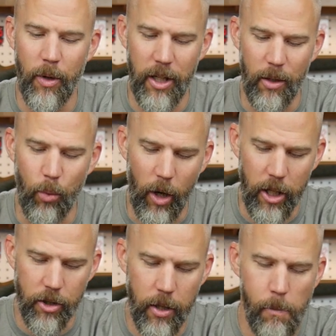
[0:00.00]
we had
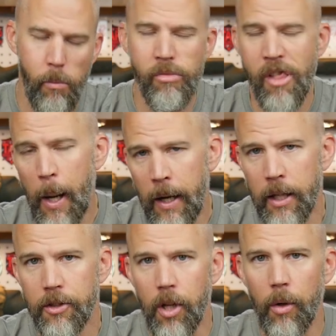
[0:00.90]
wished.
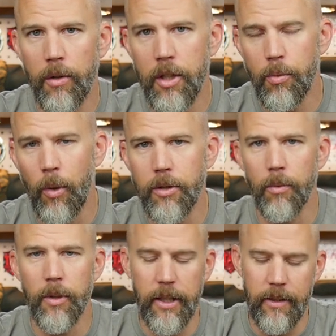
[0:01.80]
So this
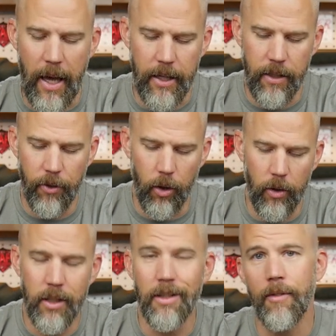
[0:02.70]
wasn't really that
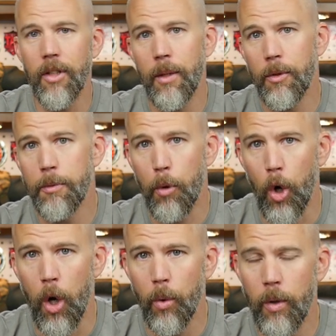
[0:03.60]
difficult because everything was
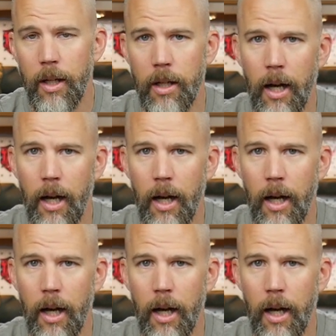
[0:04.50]
prone.